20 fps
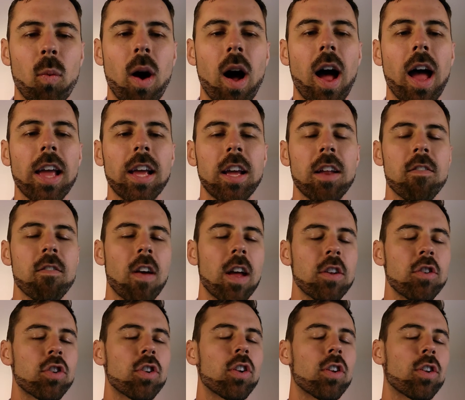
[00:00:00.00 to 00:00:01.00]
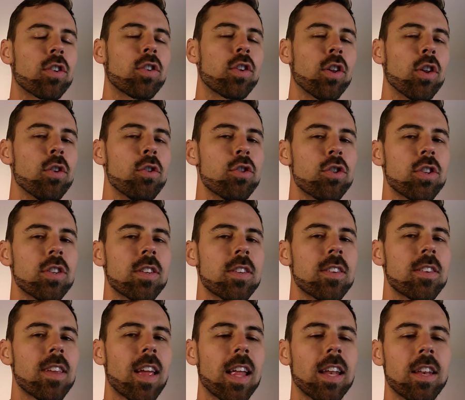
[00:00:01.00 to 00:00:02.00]
why conventional
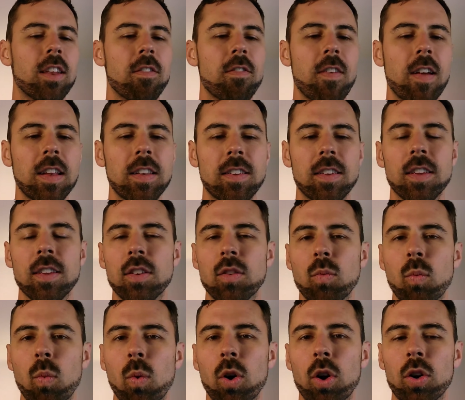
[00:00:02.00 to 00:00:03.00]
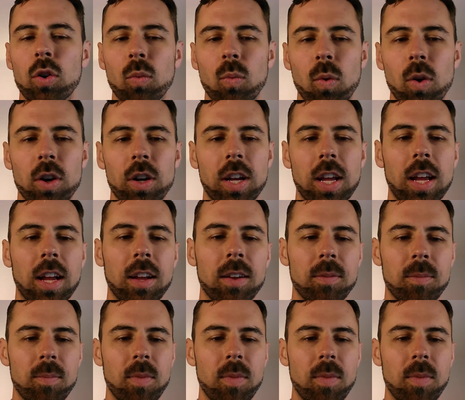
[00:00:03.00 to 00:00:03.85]
solutions and defenses weren't working.